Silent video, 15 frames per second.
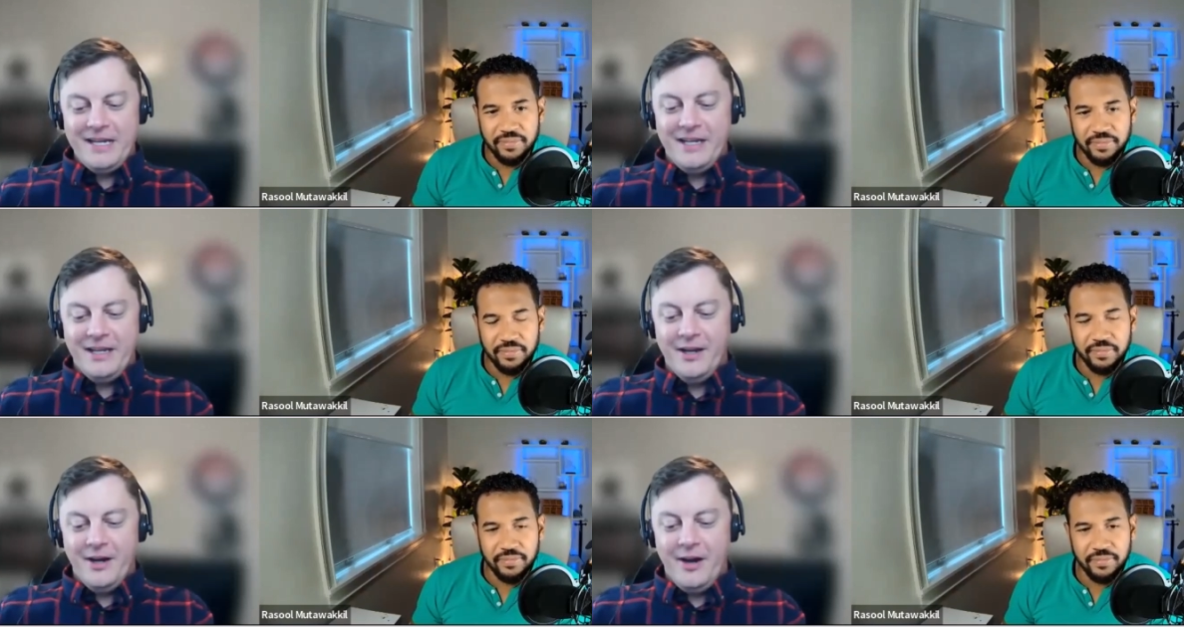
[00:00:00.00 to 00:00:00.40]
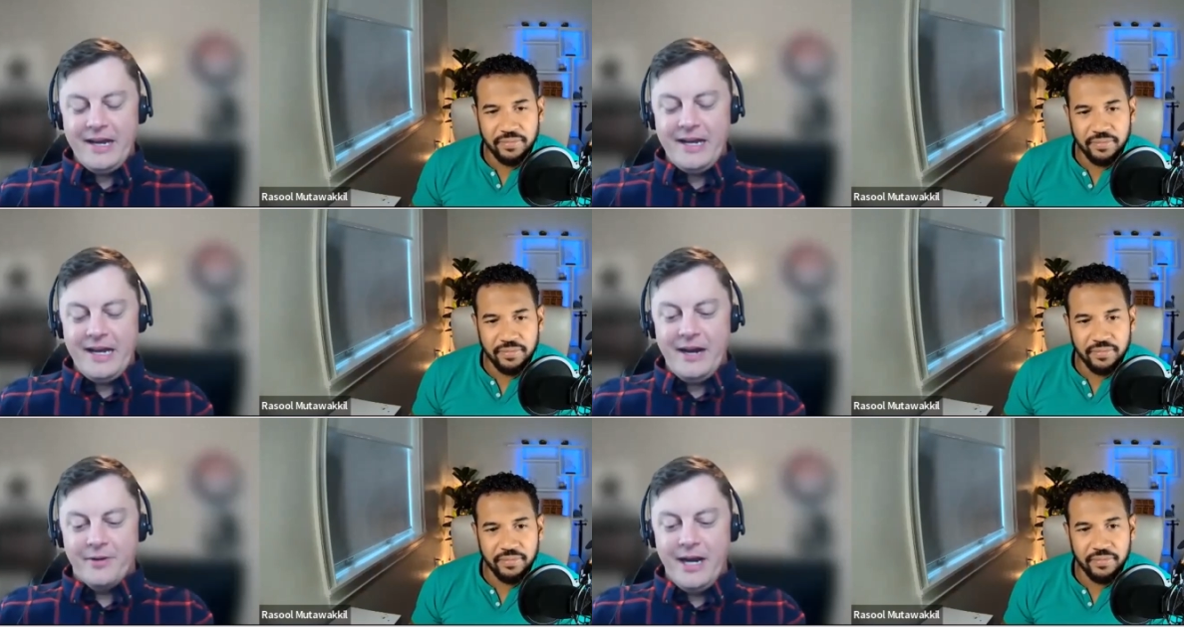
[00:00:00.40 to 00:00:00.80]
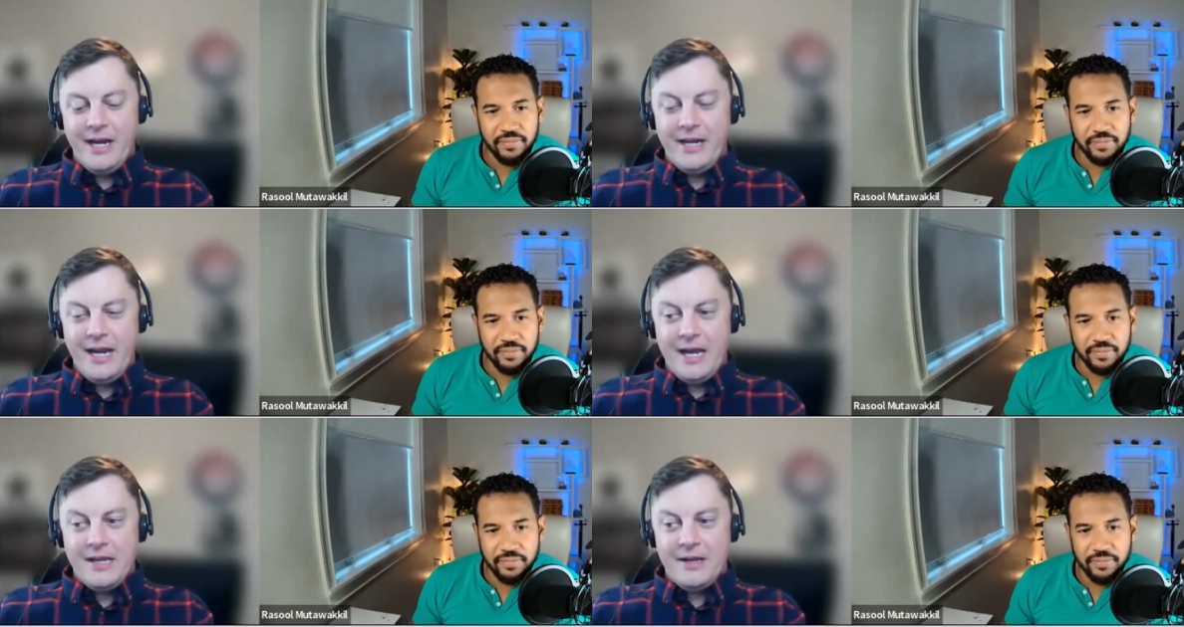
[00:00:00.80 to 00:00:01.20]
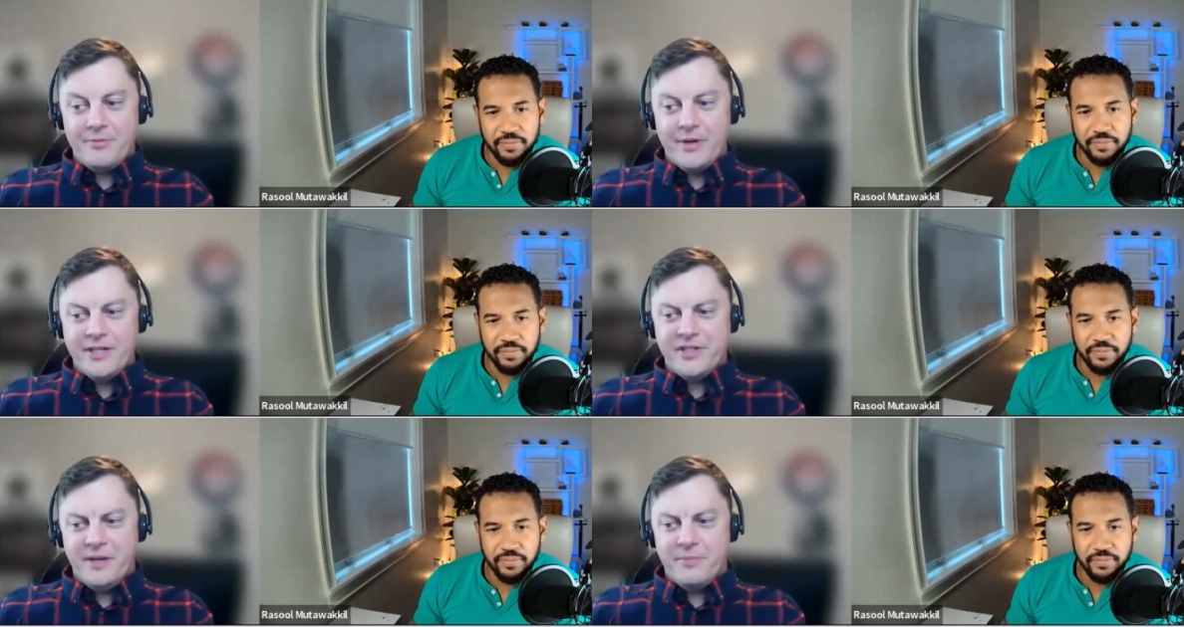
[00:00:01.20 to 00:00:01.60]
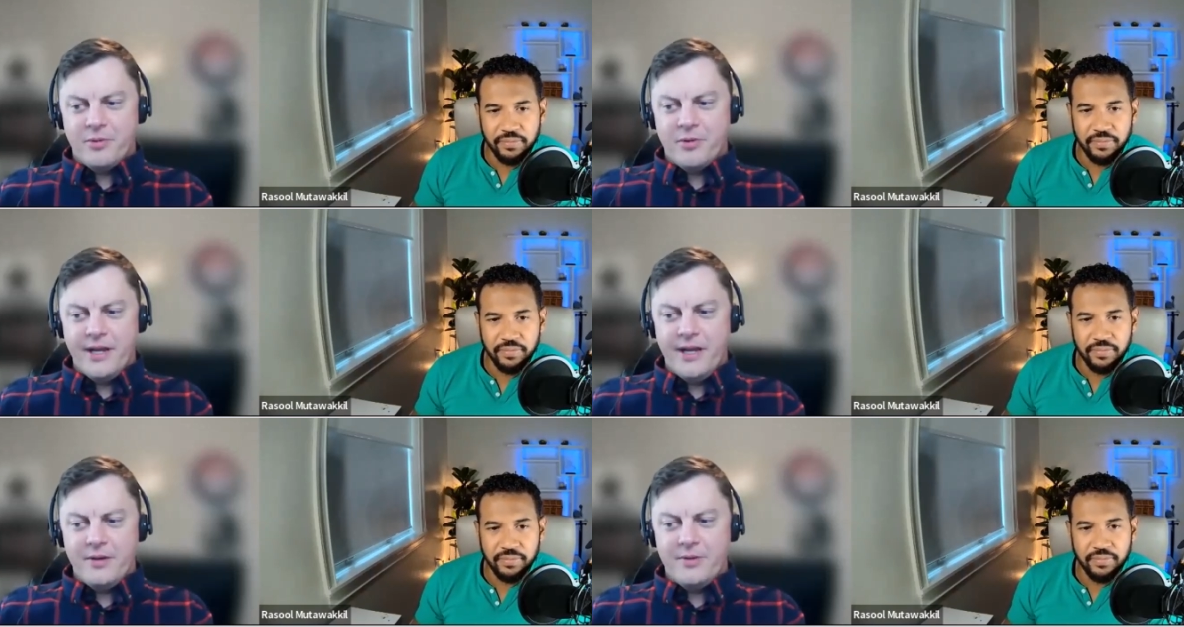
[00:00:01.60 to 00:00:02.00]
Speaker 1: you know, I, I read uh, Rich Dad
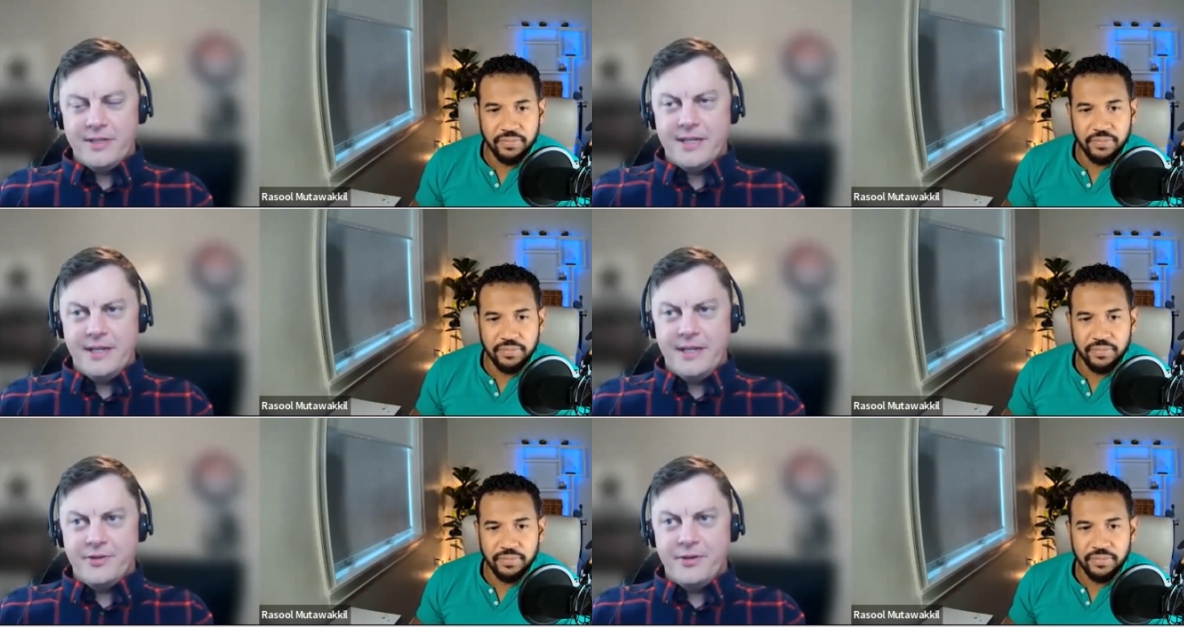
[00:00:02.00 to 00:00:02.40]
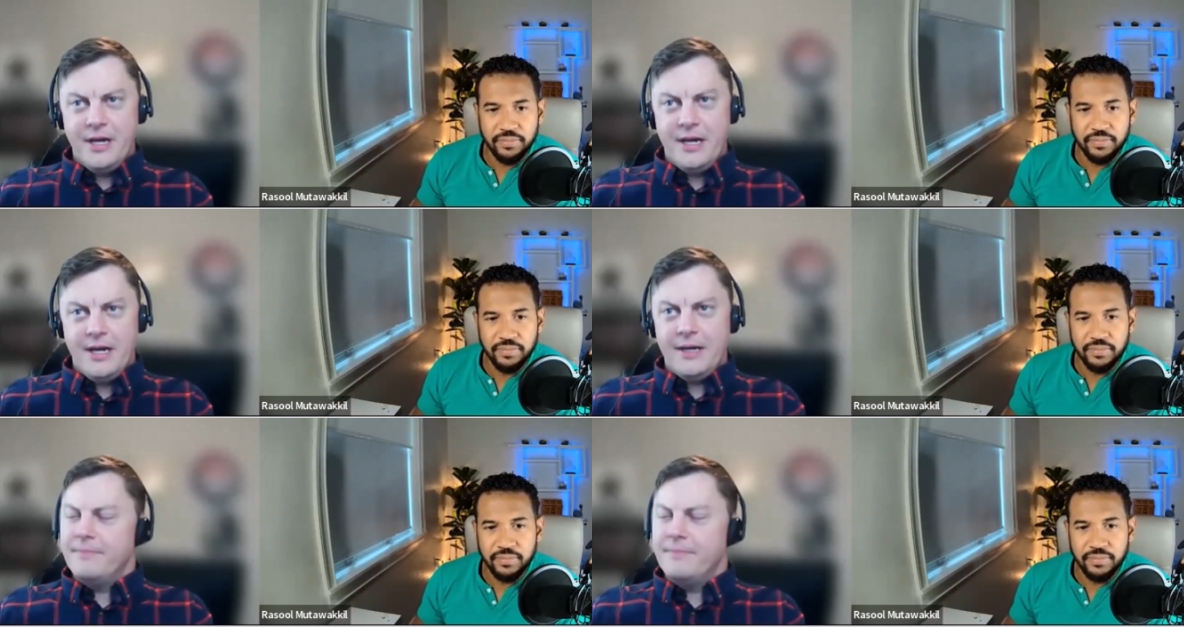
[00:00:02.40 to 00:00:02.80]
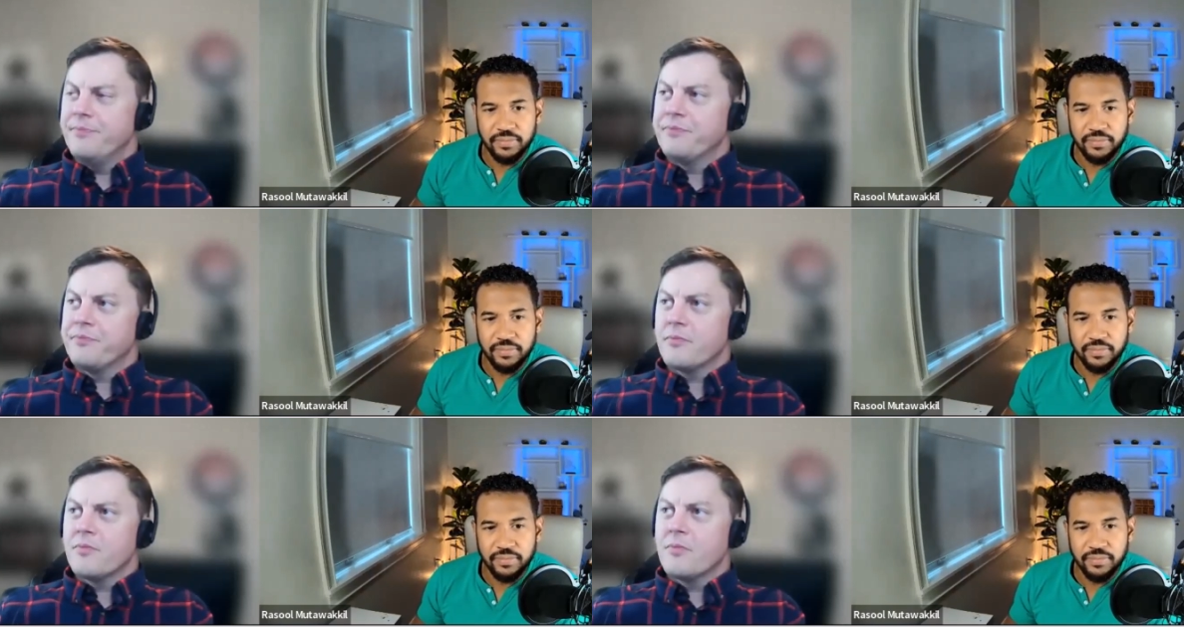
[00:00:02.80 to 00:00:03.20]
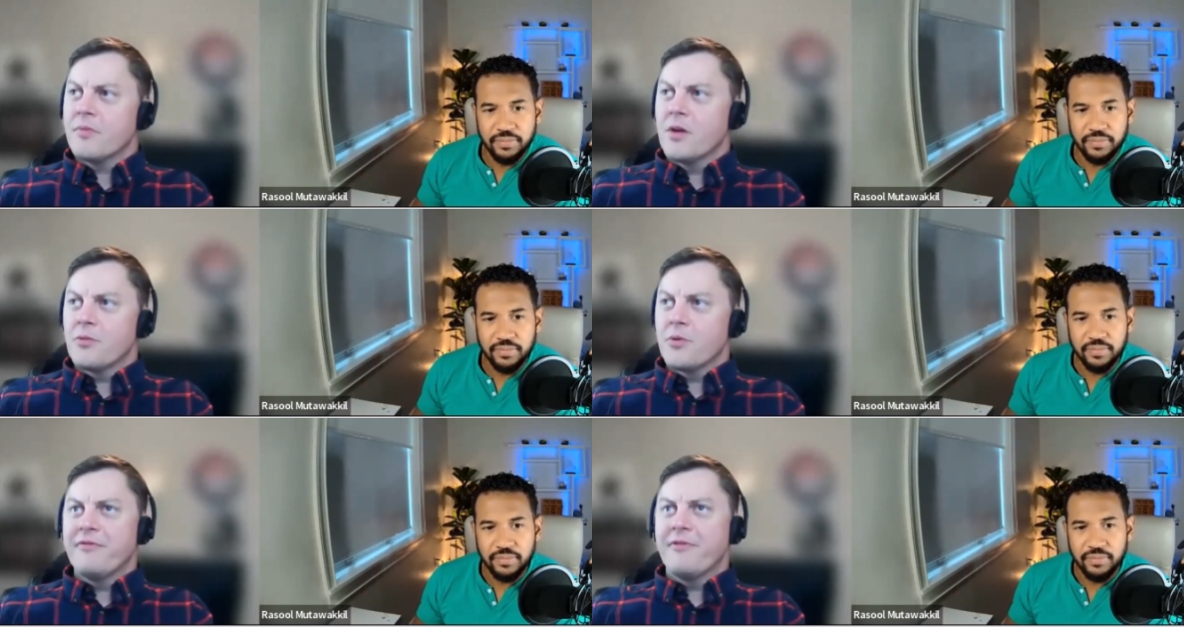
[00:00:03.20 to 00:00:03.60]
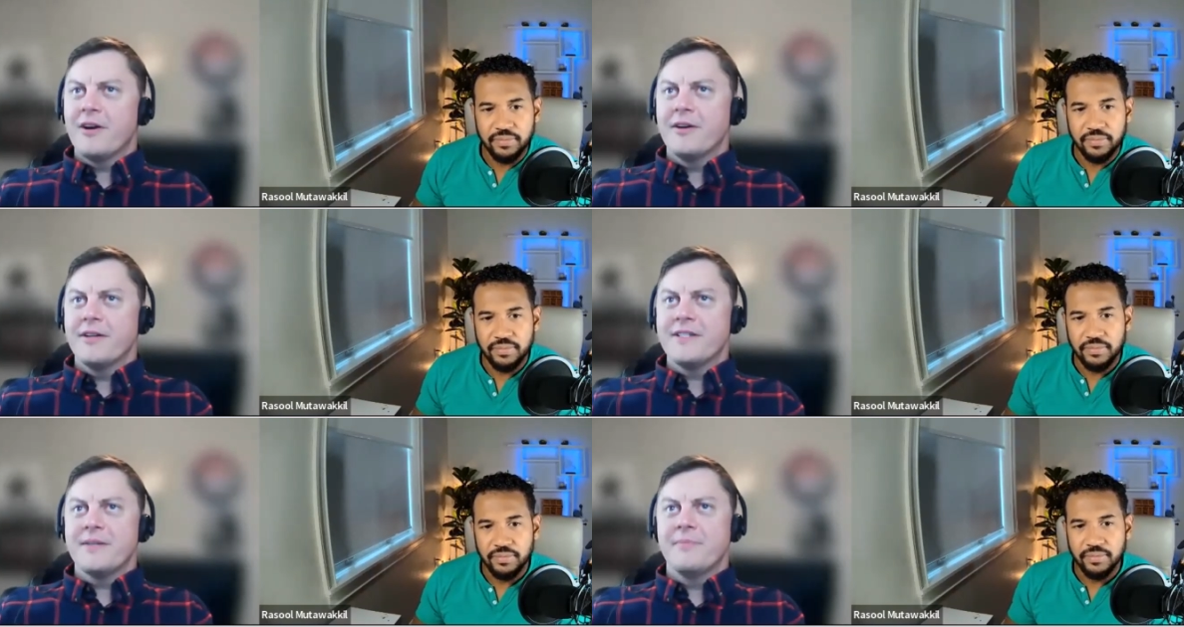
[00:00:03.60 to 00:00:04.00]
Poor Dad was um, referred